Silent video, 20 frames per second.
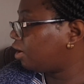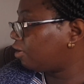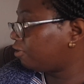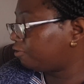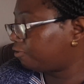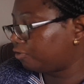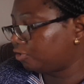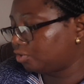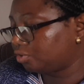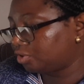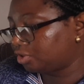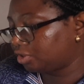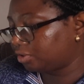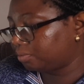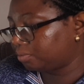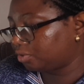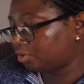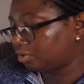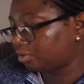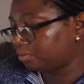and flu
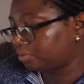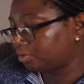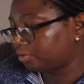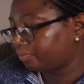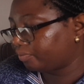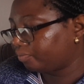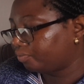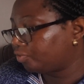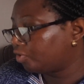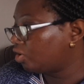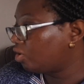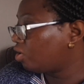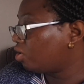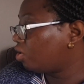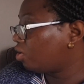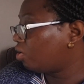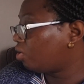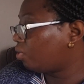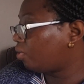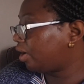symptoms,
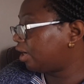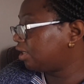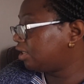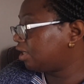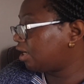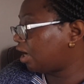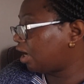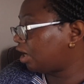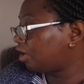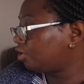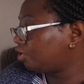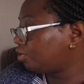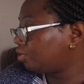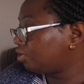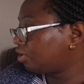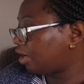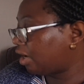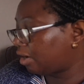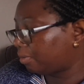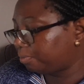while the acute
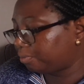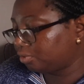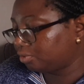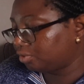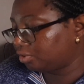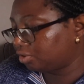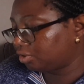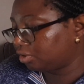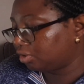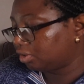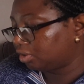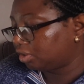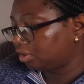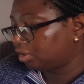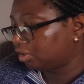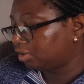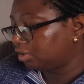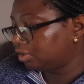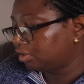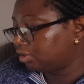happens
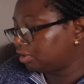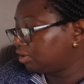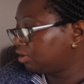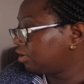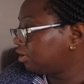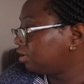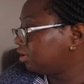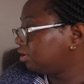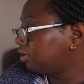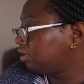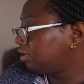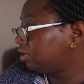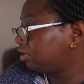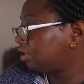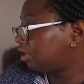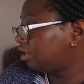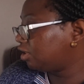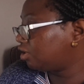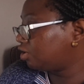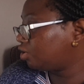
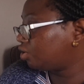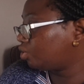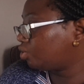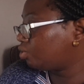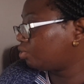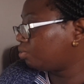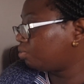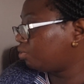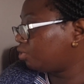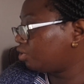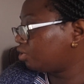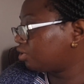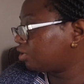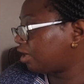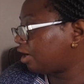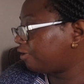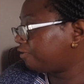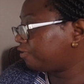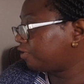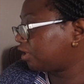days to months
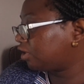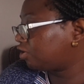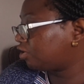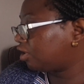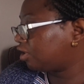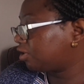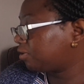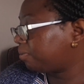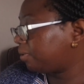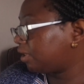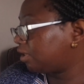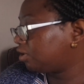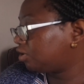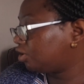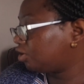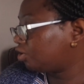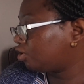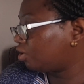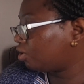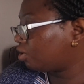after
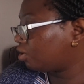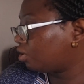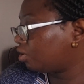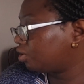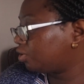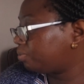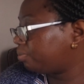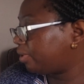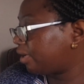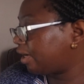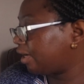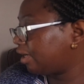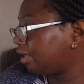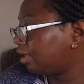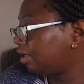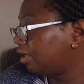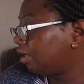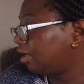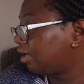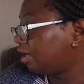transplantation caused by
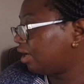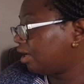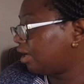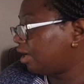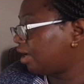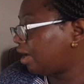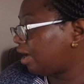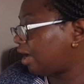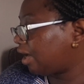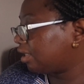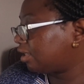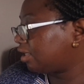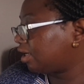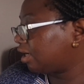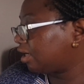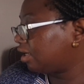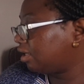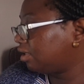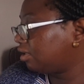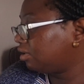
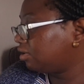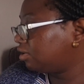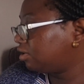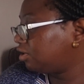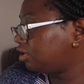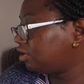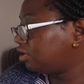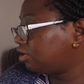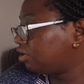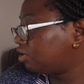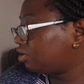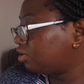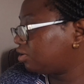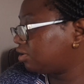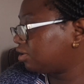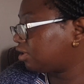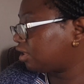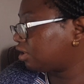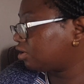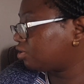attacking T
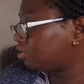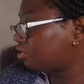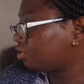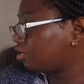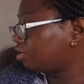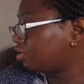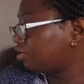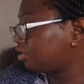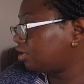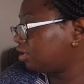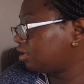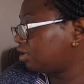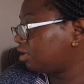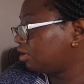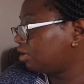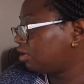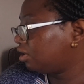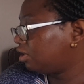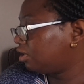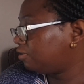cytotoxic
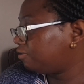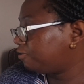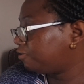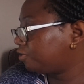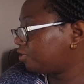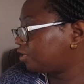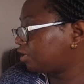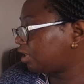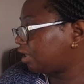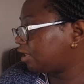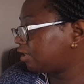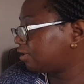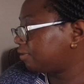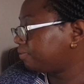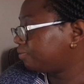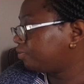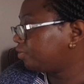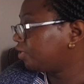lymphocytes,